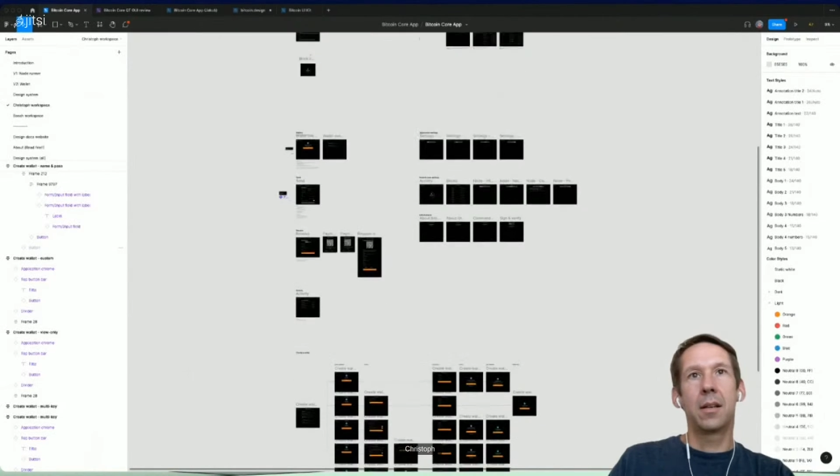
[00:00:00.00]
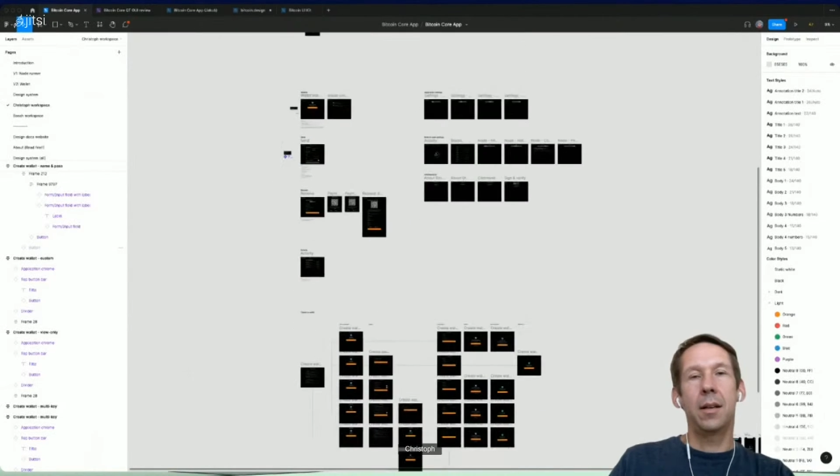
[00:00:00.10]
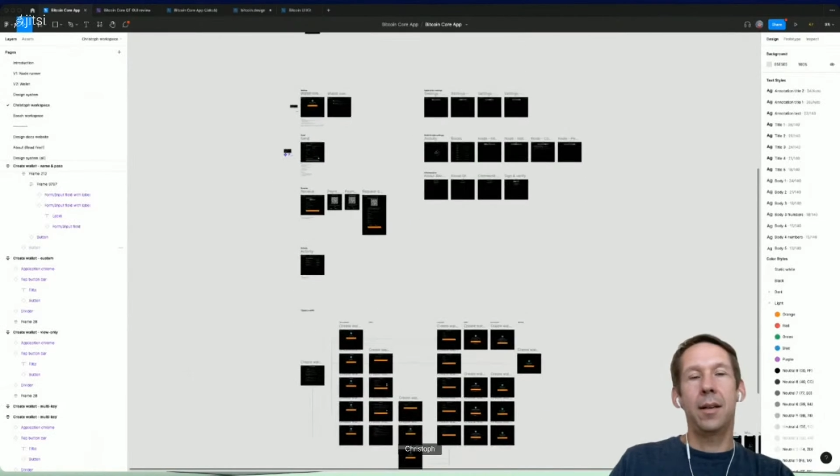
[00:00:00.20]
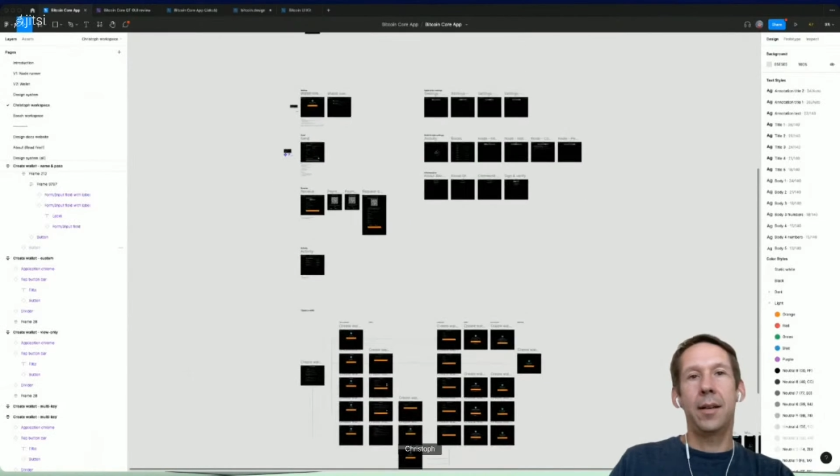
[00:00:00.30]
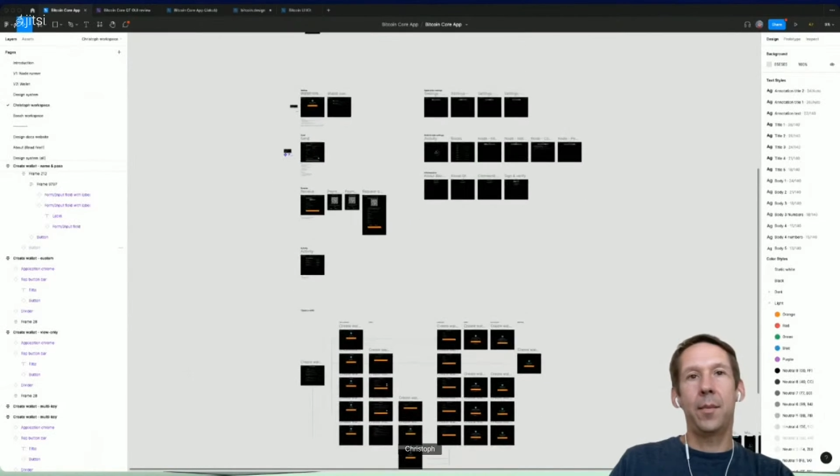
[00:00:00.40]

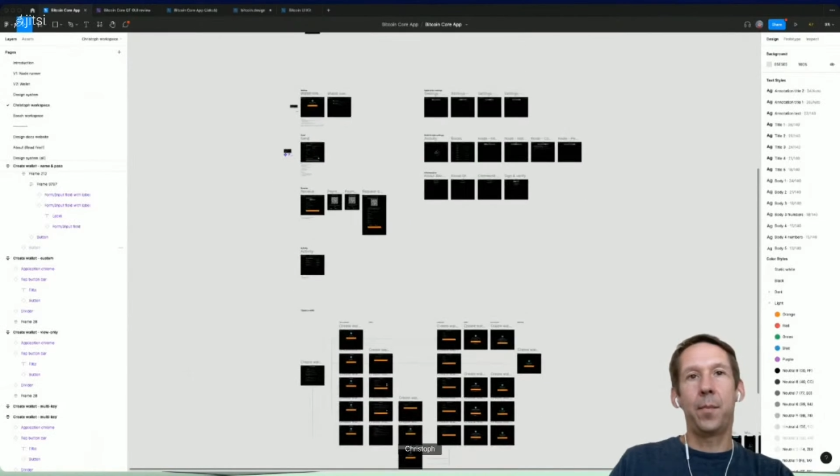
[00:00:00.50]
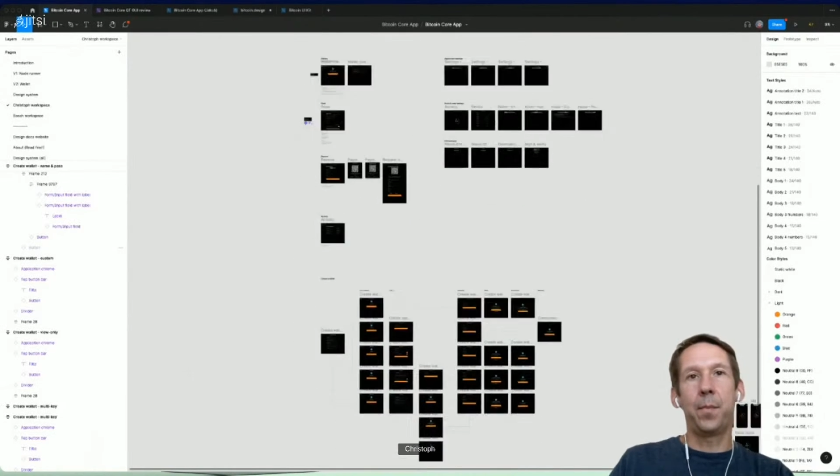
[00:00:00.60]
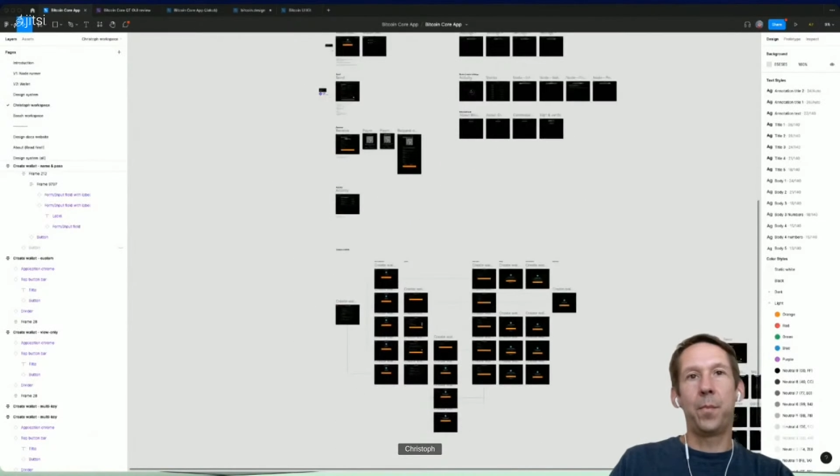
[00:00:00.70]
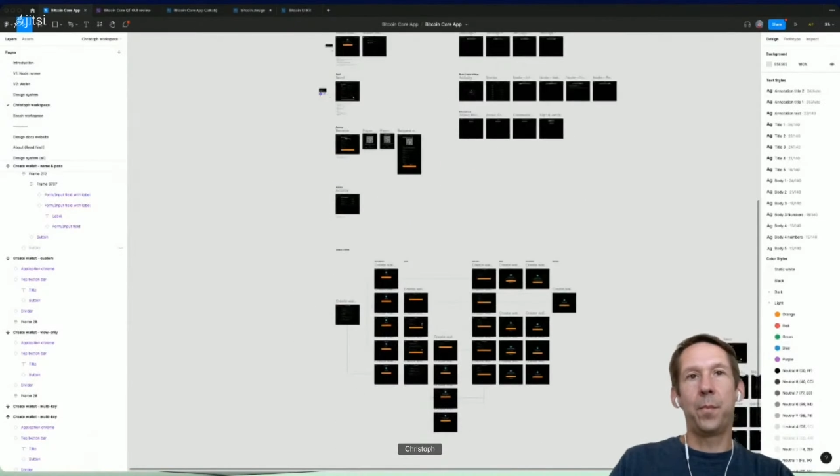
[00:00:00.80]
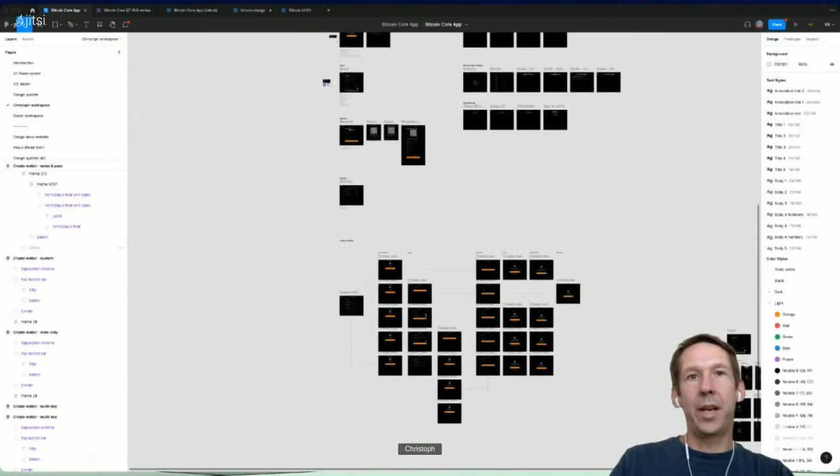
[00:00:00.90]

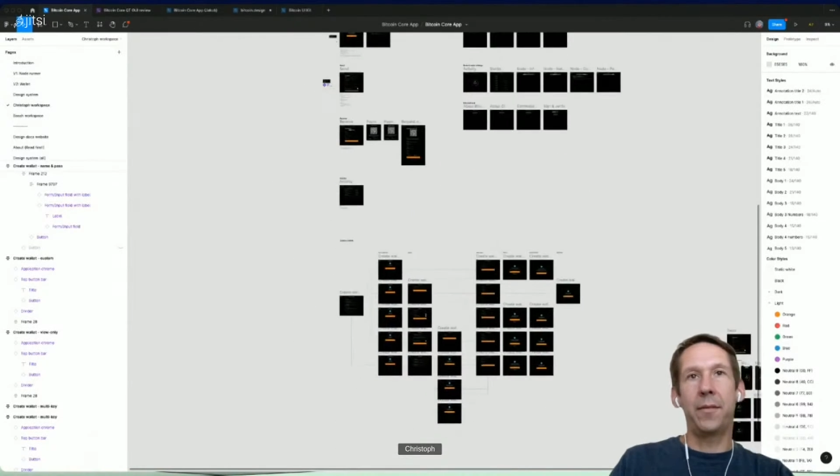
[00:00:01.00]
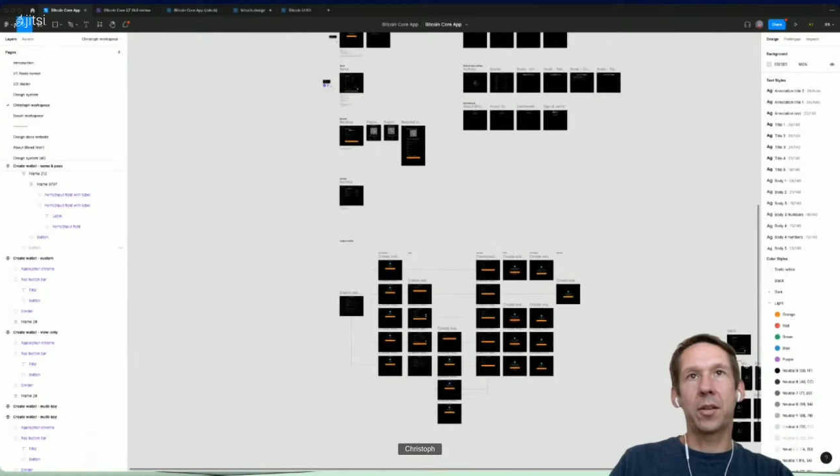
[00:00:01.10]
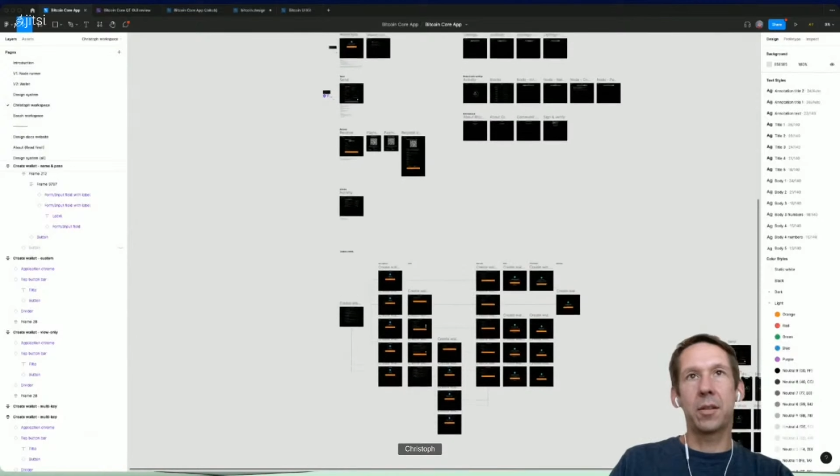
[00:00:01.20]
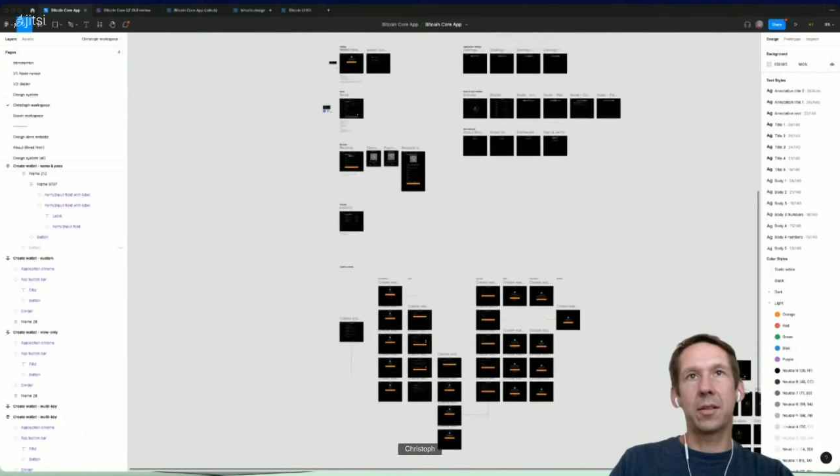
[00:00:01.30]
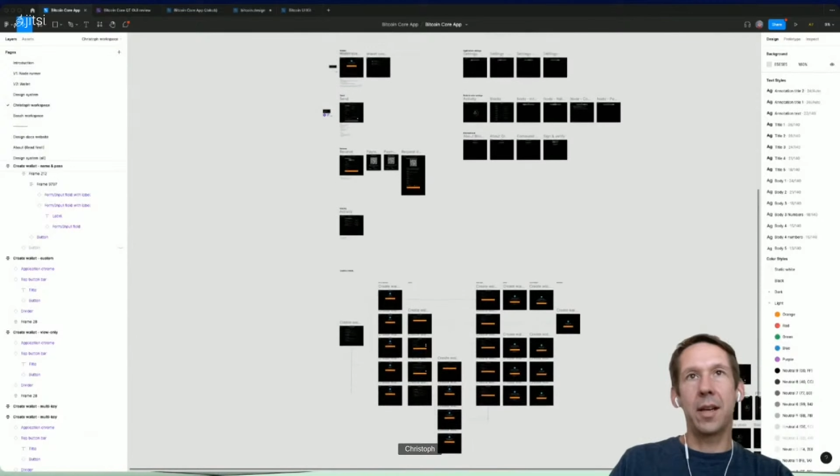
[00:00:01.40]
We
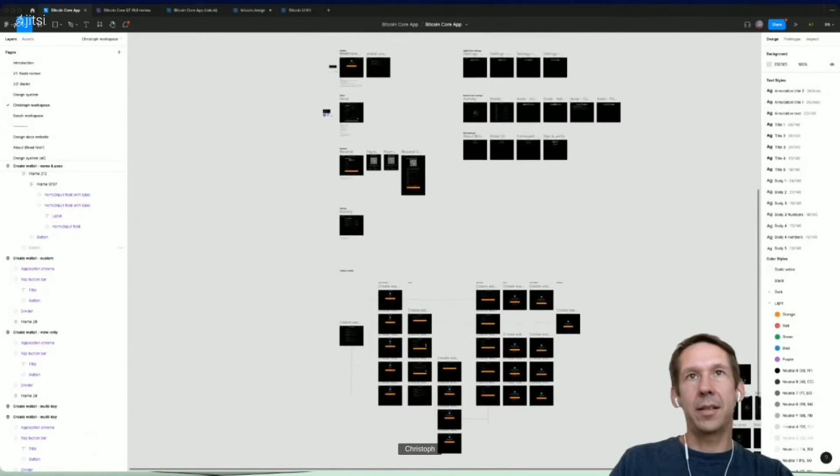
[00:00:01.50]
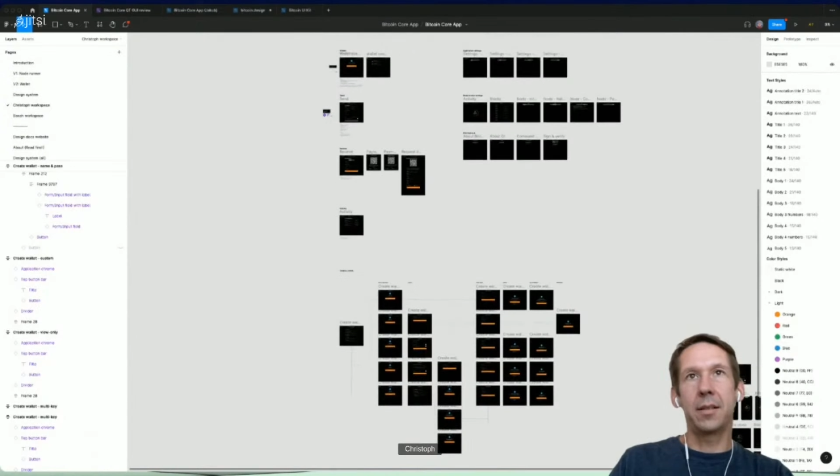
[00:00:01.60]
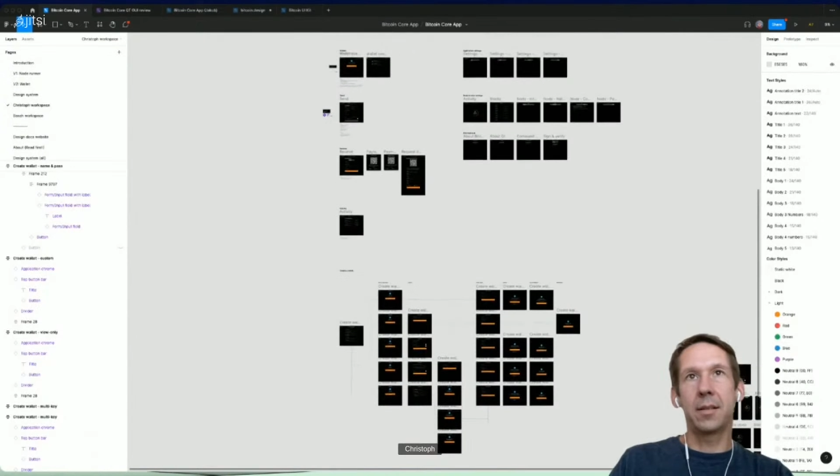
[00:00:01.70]
have our design